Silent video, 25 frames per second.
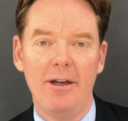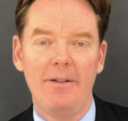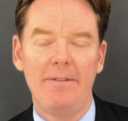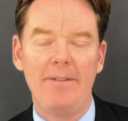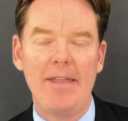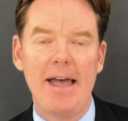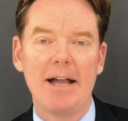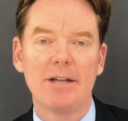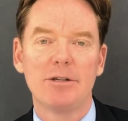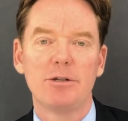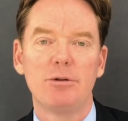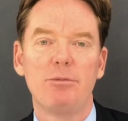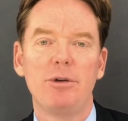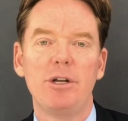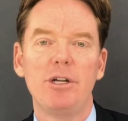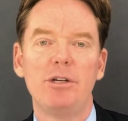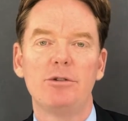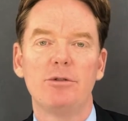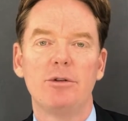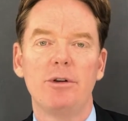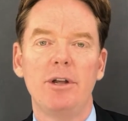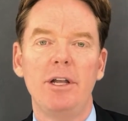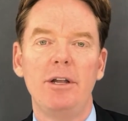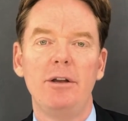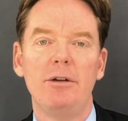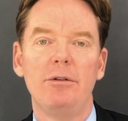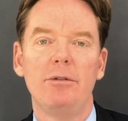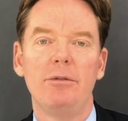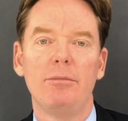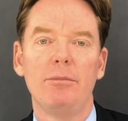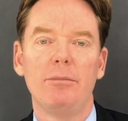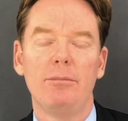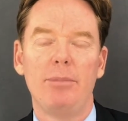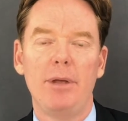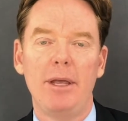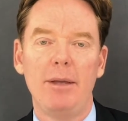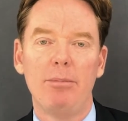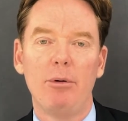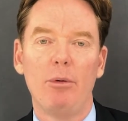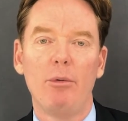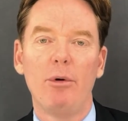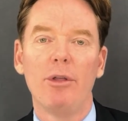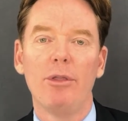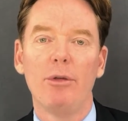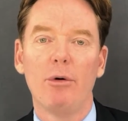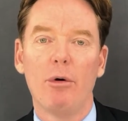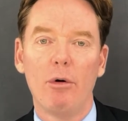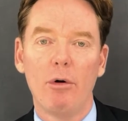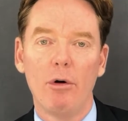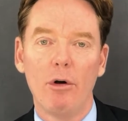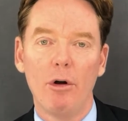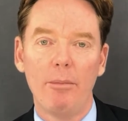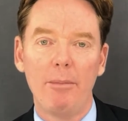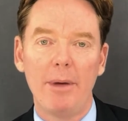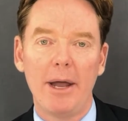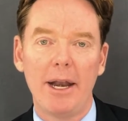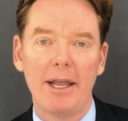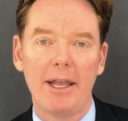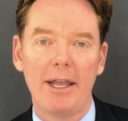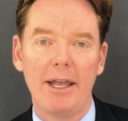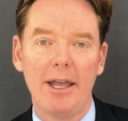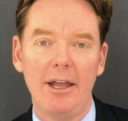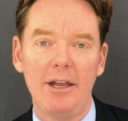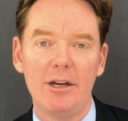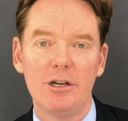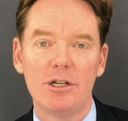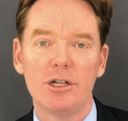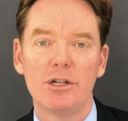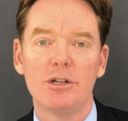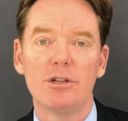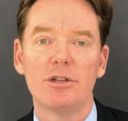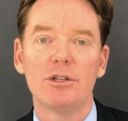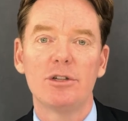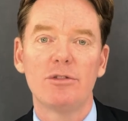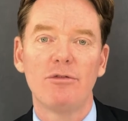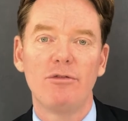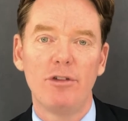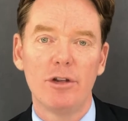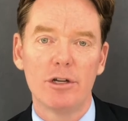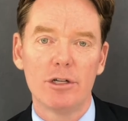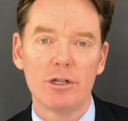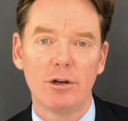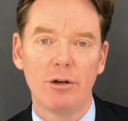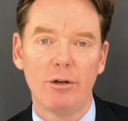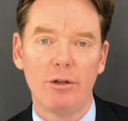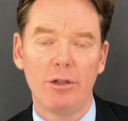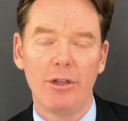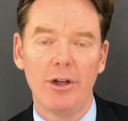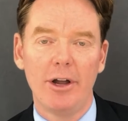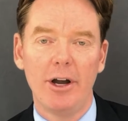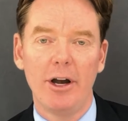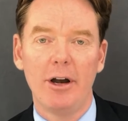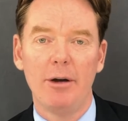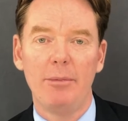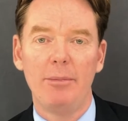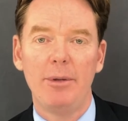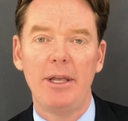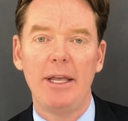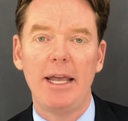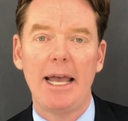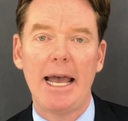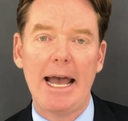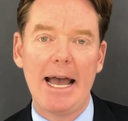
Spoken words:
That's when we treat people with oral medications, physical therapy,